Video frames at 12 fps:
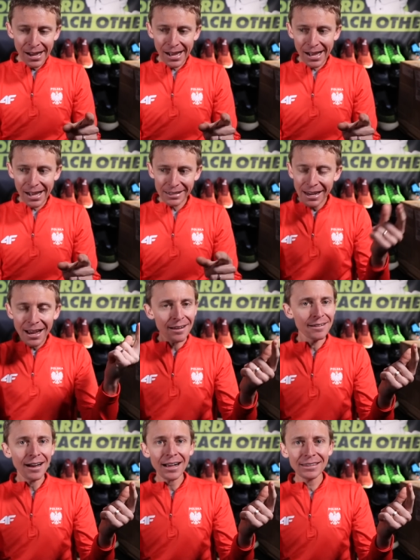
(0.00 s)
Uh, yeah,
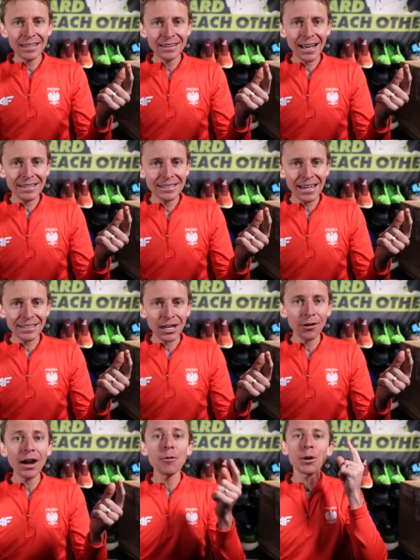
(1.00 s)
I think that's it.
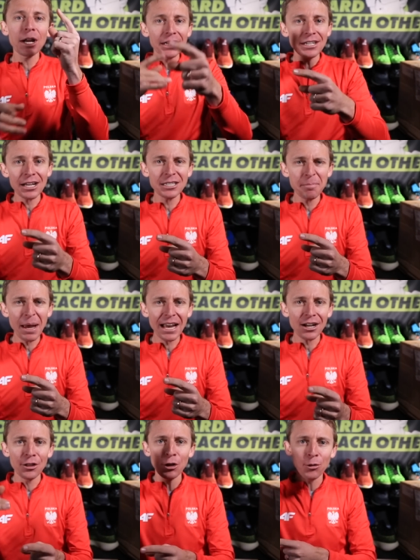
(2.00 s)
All right, we're gonna toss it back
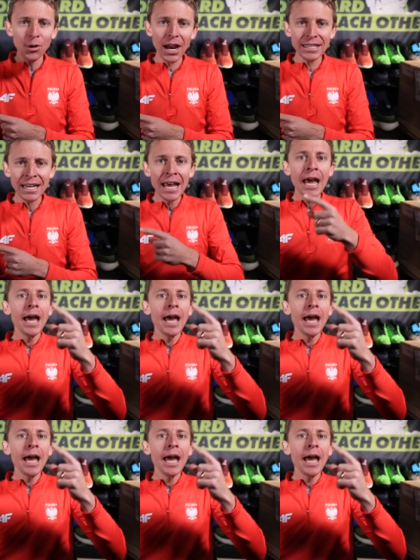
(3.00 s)
on the right